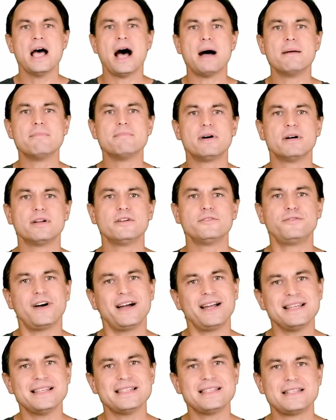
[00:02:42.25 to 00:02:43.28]
A
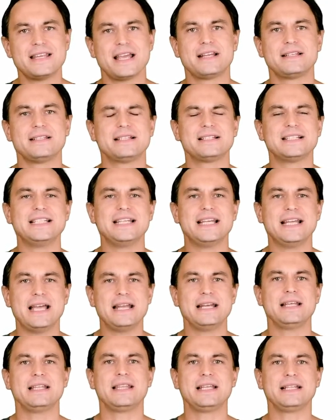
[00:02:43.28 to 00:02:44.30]
modifier is technically
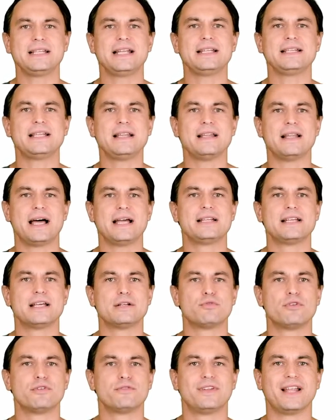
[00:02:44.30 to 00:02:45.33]
anything that the light
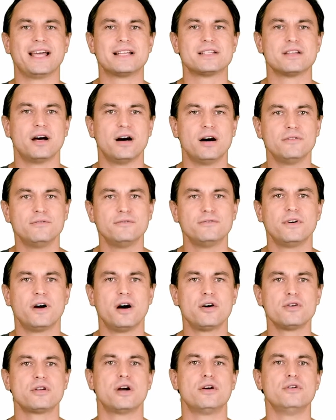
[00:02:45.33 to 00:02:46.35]
can reflect off
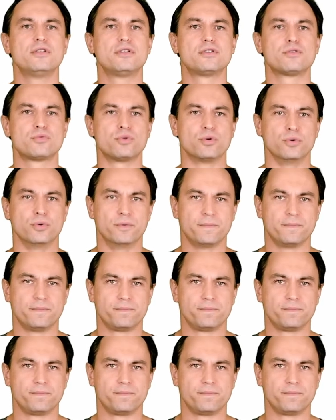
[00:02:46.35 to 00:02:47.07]
or go through.